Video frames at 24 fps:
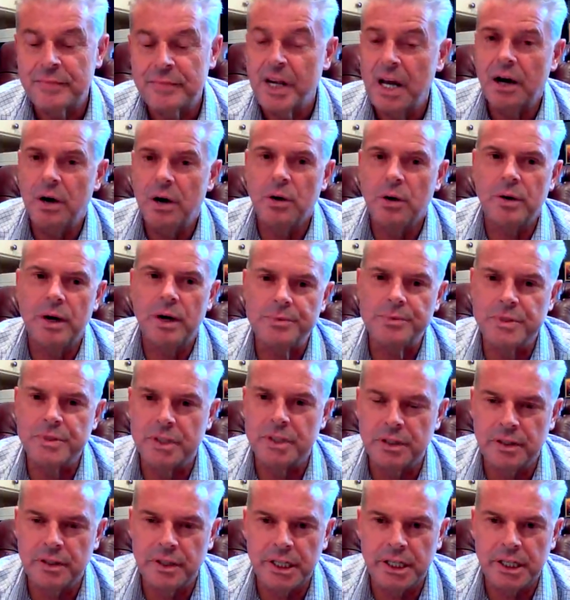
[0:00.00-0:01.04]
Oh,
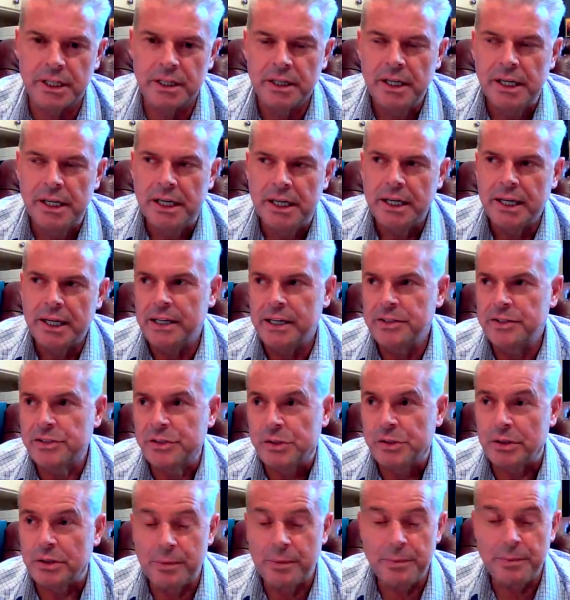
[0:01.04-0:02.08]
absolutely. And
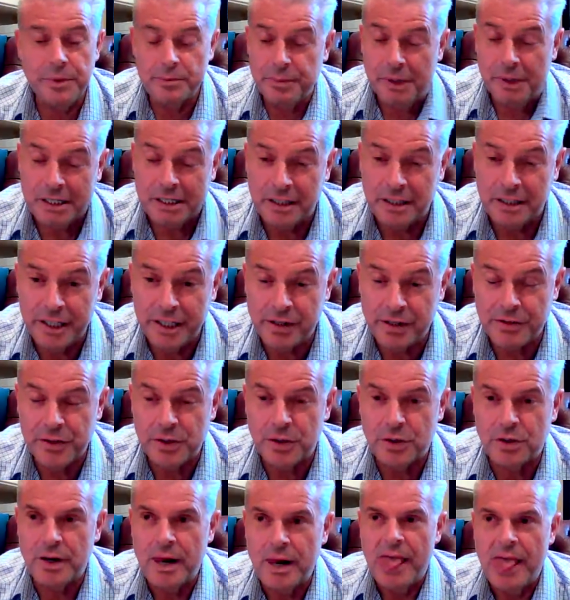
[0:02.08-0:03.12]
so let me be clear,
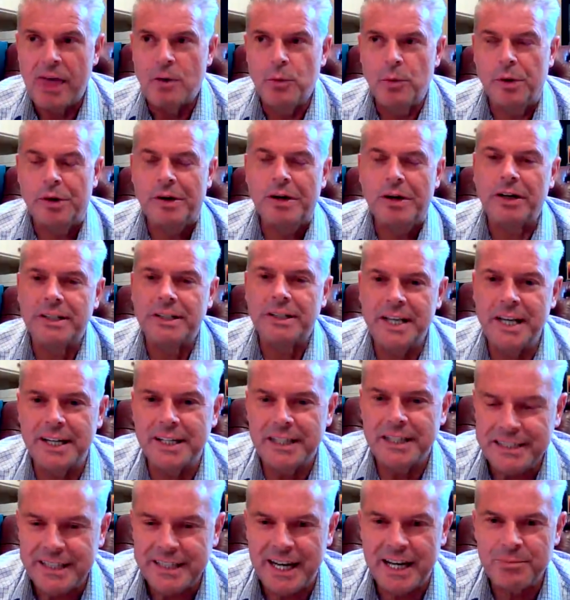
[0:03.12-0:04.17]
though. We're not
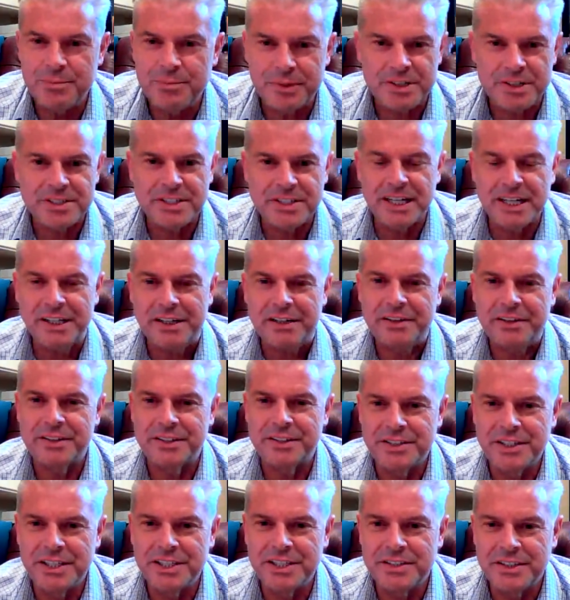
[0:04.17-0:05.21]
taking 10% of the
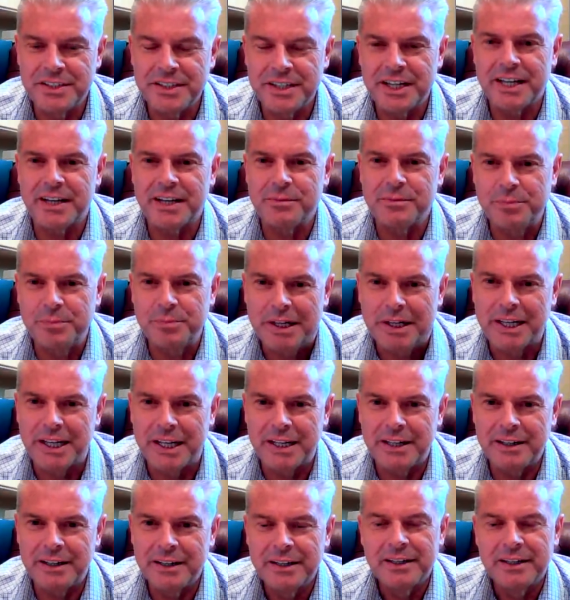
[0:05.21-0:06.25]
season ticket
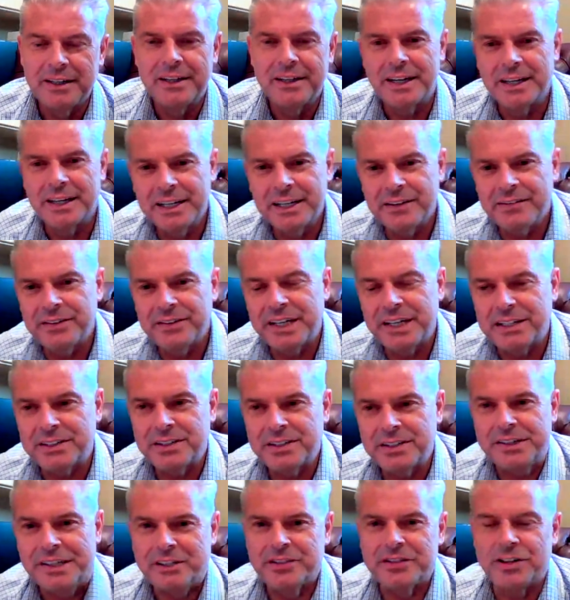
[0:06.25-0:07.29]
money and giving it to
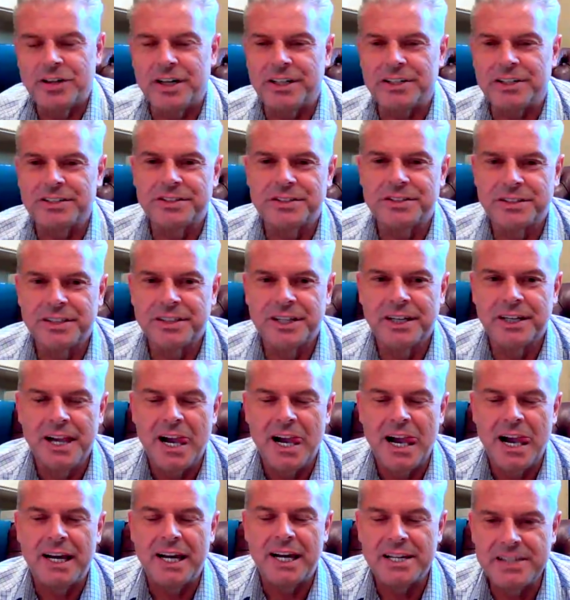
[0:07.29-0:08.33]
the trust.
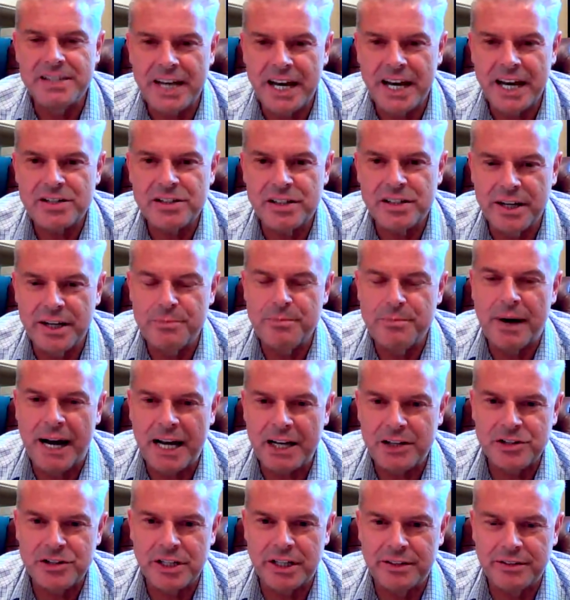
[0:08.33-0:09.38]
It's actually
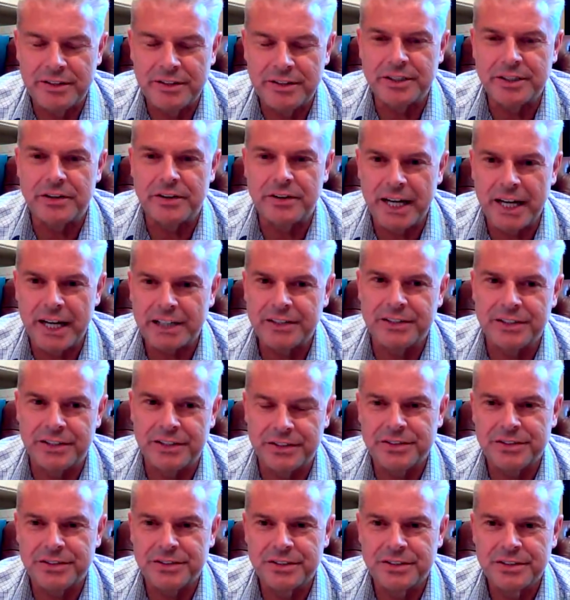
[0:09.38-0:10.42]
matching the
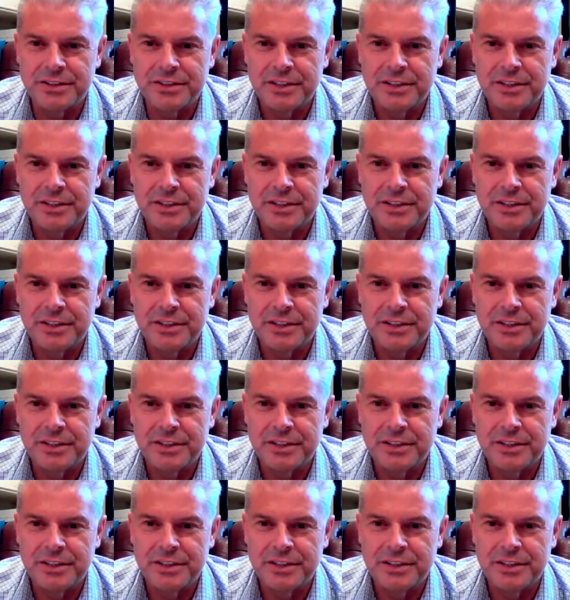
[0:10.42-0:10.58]
directors.